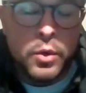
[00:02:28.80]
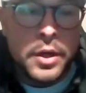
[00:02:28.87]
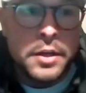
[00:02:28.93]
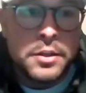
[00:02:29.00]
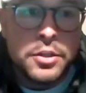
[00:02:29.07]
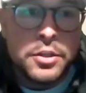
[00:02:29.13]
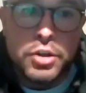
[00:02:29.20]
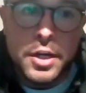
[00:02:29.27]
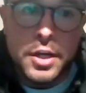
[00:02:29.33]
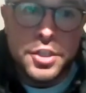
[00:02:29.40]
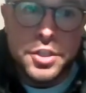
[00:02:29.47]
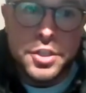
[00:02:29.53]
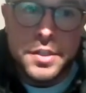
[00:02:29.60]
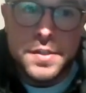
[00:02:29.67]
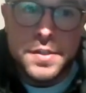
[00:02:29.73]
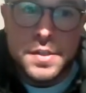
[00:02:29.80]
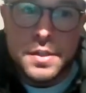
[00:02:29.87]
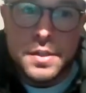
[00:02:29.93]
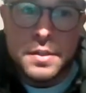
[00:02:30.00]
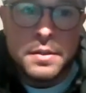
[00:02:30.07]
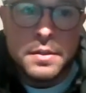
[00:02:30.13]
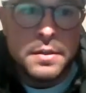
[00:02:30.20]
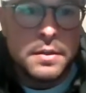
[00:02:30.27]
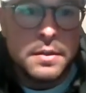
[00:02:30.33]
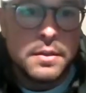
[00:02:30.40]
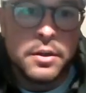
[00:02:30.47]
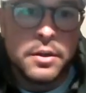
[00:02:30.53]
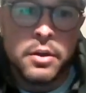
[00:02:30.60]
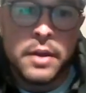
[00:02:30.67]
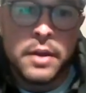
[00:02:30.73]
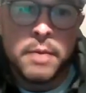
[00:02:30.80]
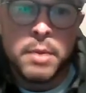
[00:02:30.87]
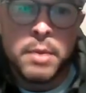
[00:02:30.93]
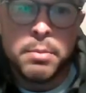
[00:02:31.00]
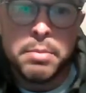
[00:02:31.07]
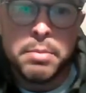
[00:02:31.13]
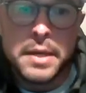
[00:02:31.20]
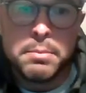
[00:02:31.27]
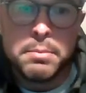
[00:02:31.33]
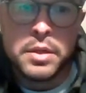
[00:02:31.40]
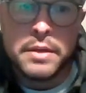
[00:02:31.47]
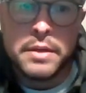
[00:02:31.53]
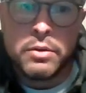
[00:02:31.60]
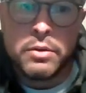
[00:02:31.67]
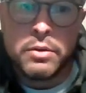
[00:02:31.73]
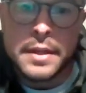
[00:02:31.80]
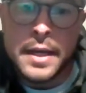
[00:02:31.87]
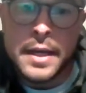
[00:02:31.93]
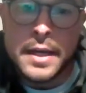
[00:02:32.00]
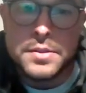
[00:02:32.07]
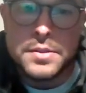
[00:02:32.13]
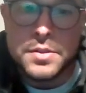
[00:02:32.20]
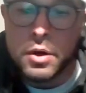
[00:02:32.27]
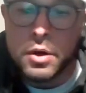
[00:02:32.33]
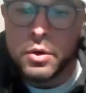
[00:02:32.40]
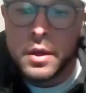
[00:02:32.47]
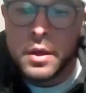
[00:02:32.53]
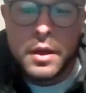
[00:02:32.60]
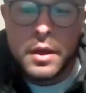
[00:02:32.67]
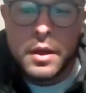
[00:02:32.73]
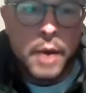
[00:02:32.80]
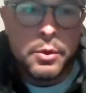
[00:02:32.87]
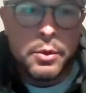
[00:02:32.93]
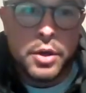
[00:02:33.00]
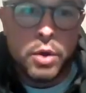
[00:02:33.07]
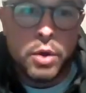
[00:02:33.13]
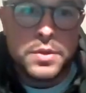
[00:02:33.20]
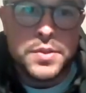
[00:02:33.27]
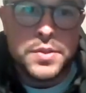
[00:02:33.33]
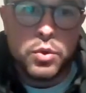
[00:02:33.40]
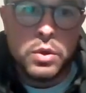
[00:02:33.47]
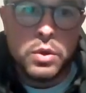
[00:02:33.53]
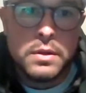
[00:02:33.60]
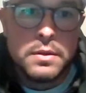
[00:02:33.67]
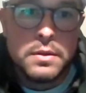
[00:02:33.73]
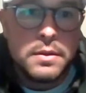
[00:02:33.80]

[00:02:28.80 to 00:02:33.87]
You win in the trenches. And, I'm a big believer in that. So I would go with Sewell.